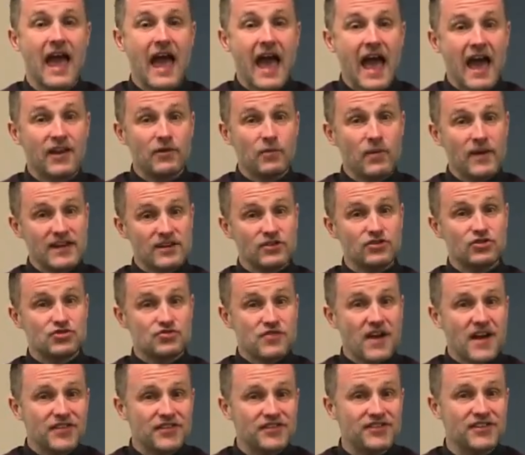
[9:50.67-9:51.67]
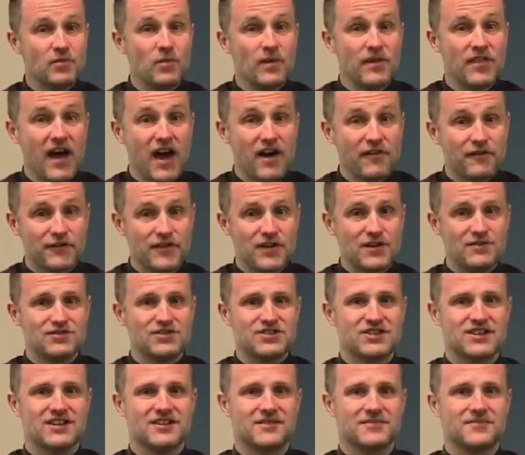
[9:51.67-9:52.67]
And we can trust him with our
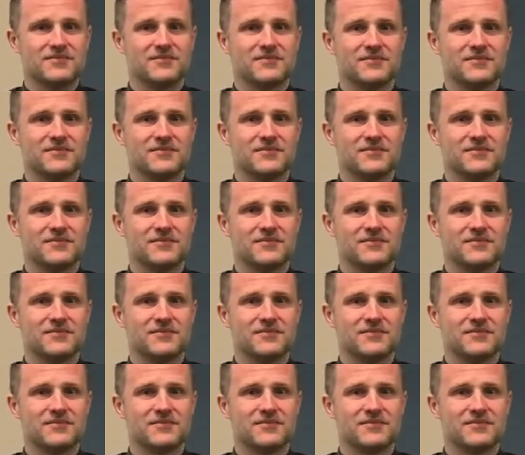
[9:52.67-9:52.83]
future.